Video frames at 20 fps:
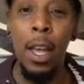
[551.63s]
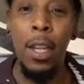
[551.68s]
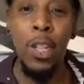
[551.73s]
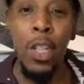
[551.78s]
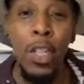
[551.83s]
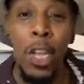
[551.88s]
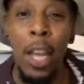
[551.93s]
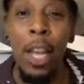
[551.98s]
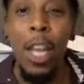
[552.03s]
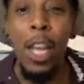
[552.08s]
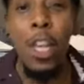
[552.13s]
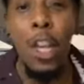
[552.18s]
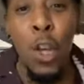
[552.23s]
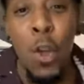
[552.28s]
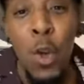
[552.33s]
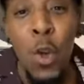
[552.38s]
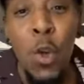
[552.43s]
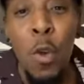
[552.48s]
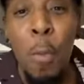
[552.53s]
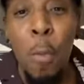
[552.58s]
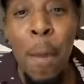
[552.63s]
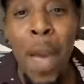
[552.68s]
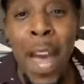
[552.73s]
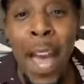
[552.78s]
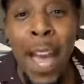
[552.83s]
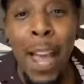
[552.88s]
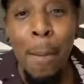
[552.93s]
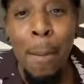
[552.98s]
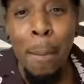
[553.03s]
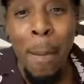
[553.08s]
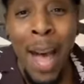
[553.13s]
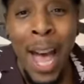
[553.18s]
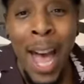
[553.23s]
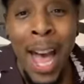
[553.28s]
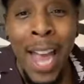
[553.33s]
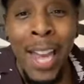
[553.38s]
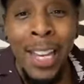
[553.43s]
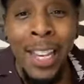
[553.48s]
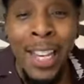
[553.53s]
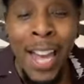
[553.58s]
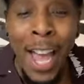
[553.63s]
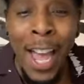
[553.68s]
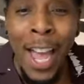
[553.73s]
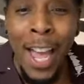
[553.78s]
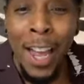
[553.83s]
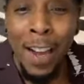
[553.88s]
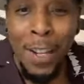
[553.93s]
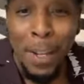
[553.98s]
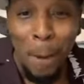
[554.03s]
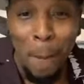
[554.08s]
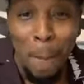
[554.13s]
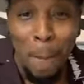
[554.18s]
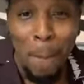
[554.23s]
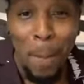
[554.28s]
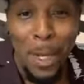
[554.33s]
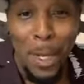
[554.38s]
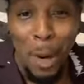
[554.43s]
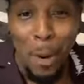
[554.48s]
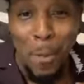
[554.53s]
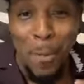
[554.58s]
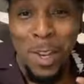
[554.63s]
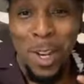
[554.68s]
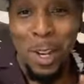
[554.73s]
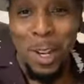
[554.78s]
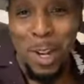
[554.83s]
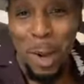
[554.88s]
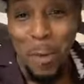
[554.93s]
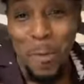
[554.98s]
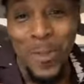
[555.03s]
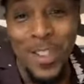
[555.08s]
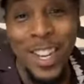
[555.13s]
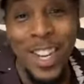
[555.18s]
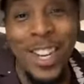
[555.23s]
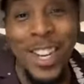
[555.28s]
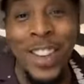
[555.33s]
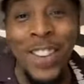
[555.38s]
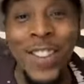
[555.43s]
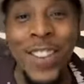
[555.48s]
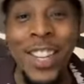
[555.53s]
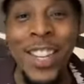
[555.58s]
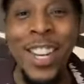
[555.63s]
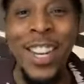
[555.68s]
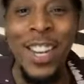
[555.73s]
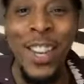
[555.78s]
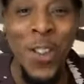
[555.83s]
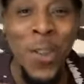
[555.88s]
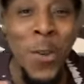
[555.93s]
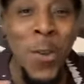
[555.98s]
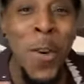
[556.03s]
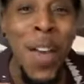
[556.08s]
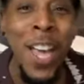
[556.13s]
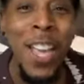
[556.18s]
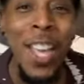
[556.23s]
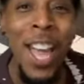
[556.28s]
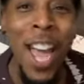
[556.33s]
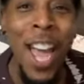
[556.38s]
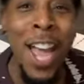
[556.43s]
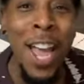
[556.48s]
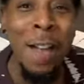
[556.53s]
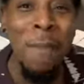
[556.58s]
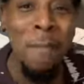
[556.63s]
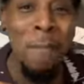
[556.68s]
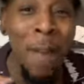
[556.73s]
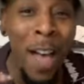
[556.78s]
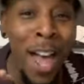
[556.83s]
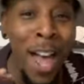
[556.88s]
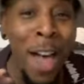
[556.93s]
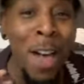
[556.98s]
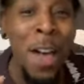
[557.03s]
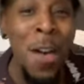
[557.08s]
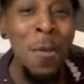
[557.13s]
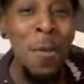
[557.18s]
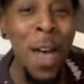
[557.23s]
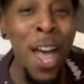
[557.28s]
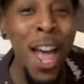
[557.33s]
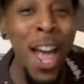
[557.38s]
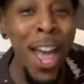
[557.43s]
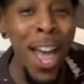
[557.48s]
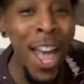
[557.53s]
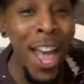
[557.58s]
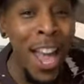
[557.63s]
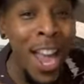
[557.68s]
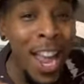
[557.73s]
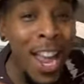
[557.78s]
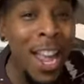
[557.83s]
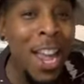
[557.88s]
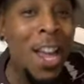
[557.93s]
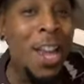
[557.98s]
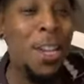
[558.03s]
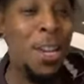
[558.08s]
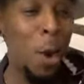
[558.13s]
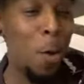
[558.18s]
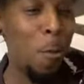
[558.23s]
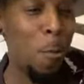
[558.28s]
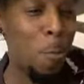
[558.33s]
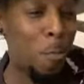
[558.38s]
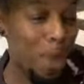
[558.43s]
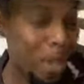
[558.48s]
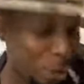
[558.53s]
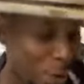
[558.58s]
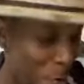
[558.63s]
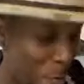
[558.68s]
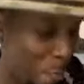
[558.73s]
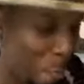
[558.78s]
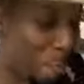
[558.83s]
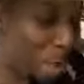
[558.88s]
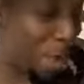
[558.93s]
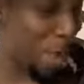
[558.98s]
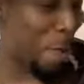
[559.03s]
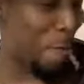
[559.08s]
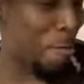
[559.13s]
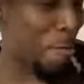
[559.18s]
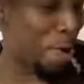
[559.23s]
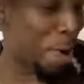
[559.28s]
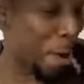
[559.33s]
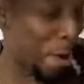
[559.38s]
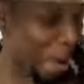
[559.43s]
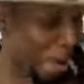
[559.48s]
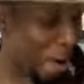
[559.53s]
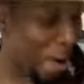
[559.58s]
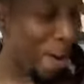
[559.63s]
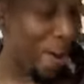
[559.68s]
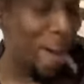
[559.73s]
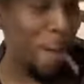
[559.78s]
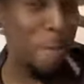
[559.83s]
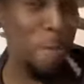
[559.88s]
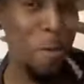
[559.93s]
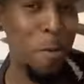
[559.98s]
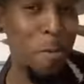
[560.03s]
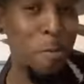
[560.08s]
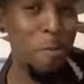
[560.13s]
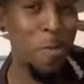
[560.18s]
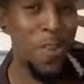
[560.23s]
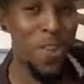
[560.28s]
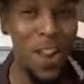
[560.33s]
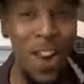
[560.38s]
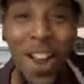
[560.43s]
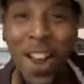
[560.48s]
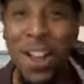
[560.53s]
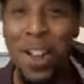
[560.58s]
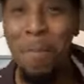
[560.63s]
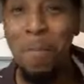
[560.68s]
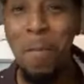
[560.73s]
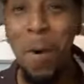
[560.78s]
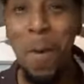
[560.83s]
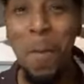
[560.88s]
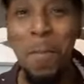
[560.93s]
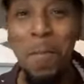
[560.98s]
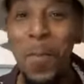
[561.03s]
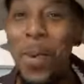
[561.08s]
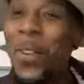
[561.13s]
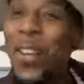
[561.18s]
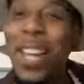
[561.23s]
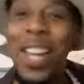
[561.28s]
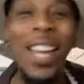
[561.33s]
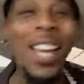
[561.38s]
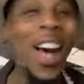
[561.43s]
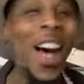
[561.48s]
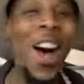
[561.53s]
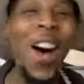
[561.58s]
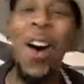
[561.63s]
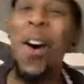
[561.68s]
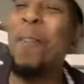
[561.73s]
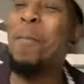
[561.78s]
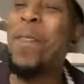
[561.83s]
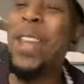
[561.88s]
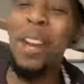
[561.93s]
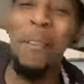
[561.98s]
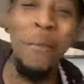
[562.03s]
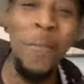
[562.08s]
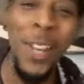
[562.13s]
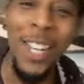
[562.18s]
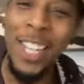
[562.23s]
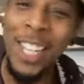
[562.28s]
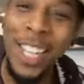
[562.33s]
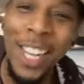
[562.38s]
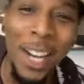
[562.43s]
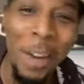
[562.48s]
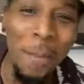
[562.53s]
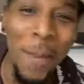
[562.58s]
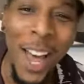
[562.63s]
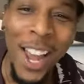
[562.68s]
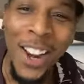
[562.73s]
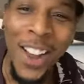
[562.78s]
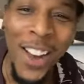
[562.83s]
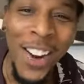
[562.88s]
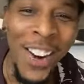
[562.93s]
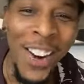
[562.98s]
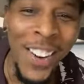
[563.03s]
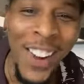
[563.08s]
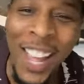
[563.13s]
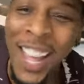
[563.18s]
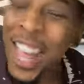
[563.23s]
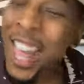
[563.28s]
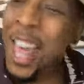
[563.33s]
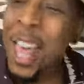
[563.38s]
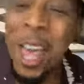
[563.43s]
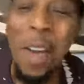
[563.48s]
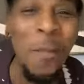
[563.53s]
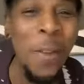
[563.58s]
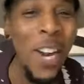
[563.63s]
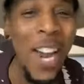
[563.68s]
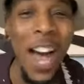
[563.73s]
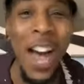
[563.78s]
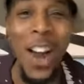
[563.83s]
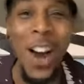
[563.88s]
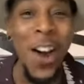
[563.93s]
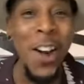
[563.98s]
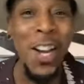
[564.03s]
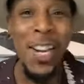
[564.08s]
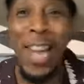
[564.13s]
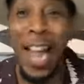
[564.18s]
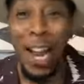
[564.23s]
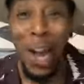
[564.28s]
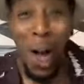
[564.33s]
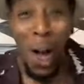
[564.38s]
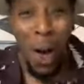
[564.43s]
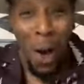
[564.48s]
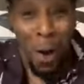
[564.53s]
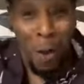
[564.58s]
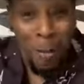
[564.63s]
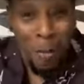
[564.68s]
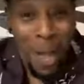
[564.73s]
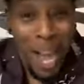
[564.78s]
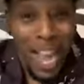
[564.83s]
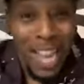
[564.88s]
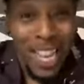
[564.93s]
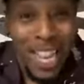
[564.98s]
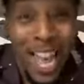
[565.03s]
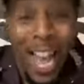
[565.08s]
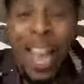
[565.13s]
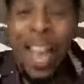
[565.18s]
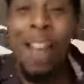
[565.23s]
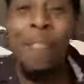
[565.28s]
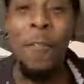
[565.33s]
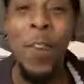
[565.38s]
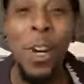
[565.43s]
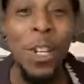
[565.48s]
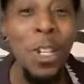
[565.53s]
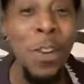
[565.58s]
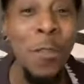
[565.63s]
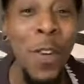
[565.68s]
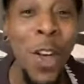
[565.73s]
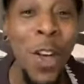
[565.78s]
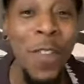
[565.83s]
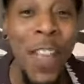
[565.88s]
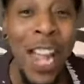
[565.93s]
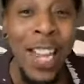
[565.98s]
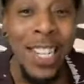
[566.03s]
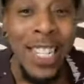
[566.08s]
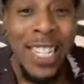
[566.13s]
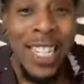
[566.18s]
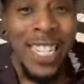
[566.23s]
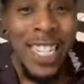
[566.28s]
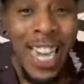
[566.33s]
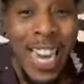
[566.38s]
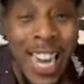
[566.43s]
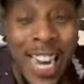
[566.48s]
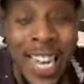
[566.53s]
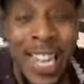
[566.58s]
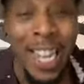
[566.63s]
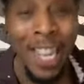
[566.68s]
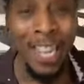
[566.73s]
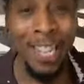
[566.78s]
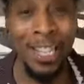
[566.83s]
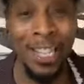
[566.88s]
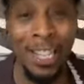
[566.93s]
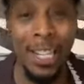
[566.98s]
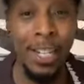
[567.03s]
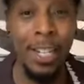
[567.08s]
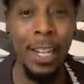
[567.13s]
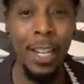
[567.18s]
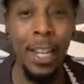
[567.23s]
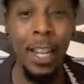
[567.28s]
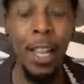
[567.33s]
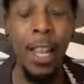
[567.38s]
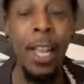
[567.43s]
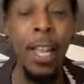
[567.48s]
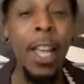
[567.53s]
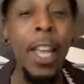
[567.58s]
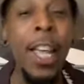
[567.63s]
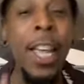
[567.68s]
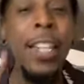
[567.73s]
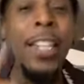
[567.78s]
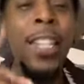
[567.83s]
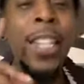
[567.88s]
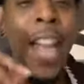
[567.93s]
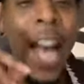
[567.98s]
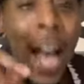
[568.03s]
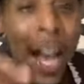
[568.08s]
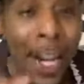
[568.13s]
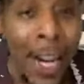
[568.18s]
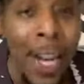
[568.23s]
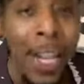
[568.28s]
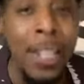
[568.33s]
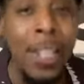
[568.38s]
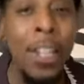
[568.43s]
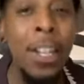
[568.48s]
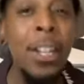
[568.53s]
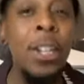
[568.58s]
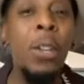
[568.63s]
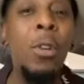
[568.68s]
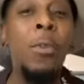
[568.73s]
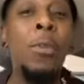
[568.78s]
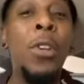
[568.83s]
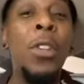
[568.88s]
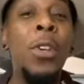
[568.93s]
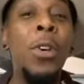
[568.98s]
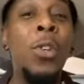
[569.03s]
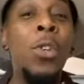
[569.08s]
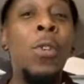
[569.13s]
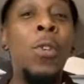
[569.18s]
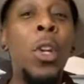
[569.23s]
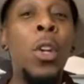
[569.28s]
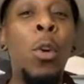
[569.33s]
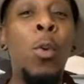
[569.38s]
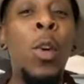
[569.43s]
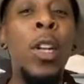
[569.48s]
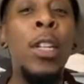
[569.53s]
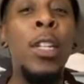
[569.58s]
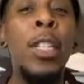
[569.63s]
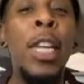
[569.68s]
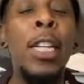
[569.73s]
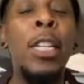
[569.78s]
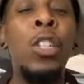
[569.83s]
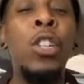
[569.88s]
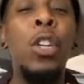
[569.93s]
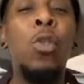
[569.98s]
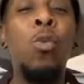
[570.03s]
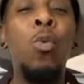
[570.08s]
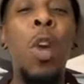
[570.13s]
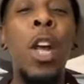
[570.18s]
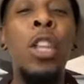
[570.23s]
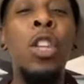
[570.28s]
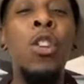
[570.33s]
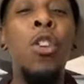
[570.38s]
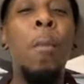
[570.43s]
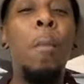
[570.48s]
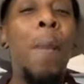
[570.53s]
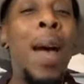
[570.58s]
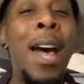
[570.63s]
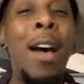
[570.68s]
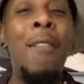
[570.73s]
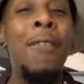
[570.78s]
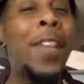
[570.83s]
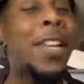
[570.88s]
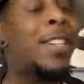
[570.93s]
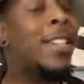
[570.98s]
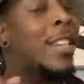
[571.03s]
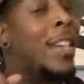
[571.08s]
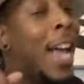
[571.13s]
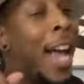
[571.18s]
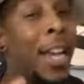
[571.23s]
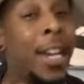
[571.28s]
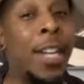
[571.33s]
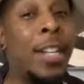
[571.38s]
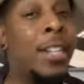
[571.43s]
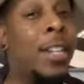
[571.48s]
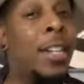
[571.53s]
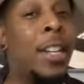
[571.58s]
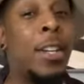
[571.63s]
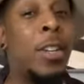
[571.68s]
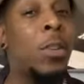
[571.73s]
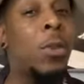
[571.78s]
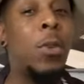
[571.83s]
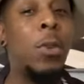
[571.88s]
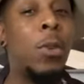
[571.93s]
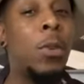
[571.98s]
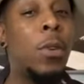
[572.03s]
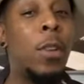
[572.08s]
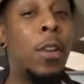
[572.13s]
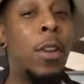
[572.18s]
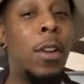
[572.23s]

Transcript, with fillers: And she said, You made my day. Don't, don't, don't, you came my way. don't, don't, don't boom, boom. Oh man, I'm feeling good about it already. And when I heard it, like, oh my God. First of all, that's genius. It's not easy to do. For those of you who don't want to sit and just run your mouth, it's not easy to do.